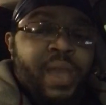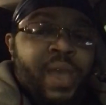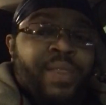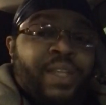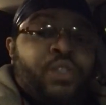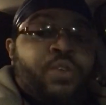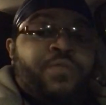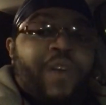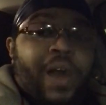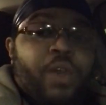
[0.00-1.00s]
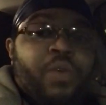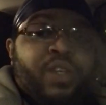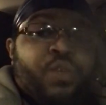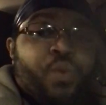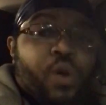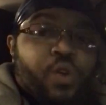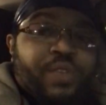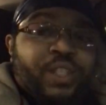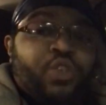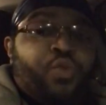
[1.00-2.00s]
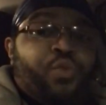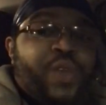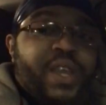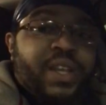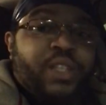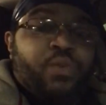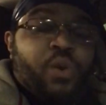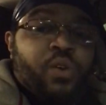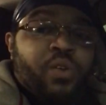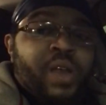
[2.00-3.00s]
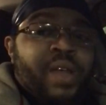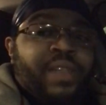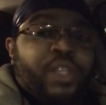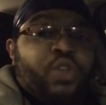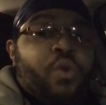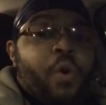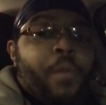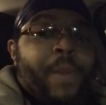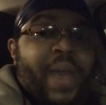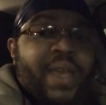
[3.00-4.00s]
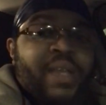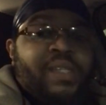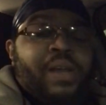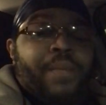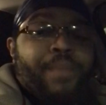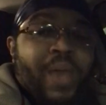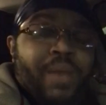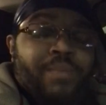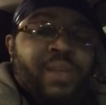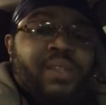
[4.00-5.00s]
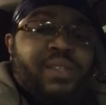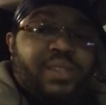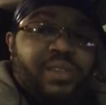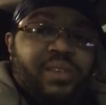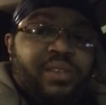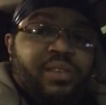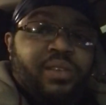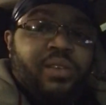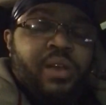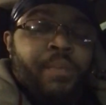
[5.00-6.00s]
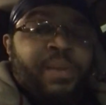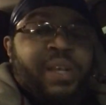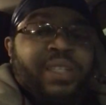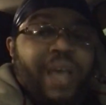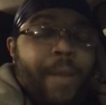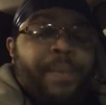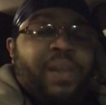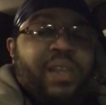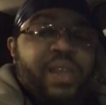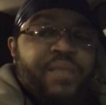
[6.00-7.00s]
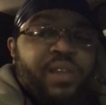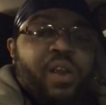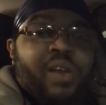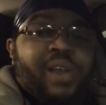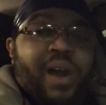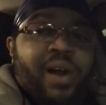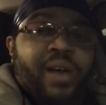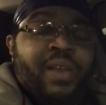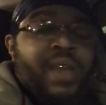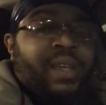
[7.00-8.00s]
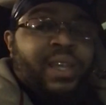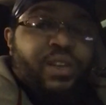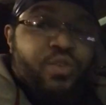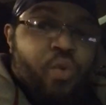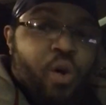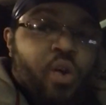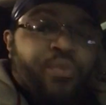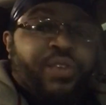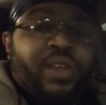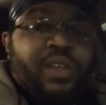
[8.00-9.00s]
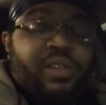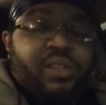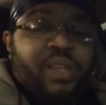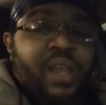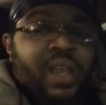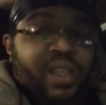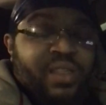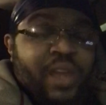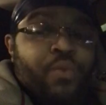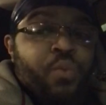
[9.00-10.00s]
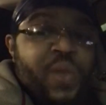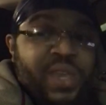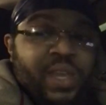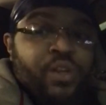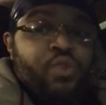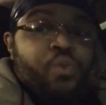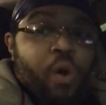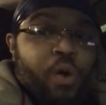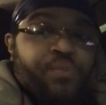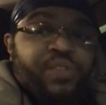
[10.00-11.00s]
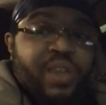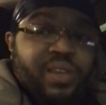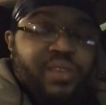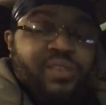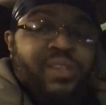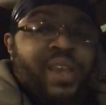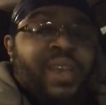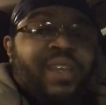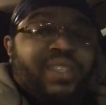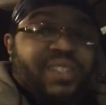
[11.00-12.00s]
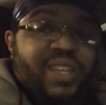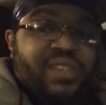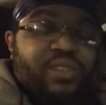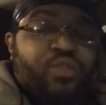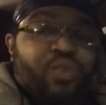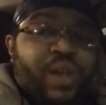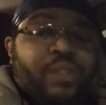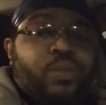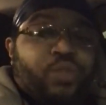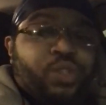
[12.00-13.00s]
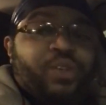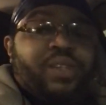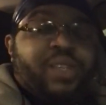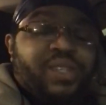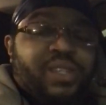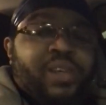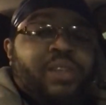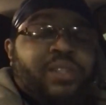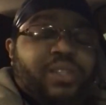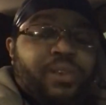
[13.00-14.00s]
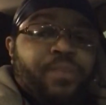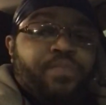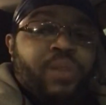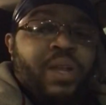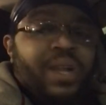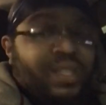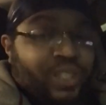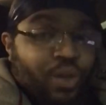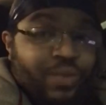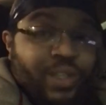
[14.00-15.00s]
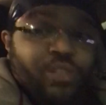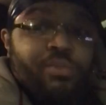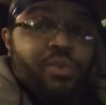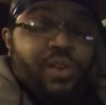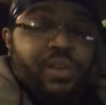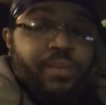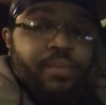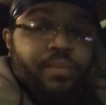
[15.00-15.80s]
that you follow his word, that you read his word, that you obey his commandments. Because I believe that our God can do all things, and that we can do all things in Jesus Christ who strengthens us. So this morning,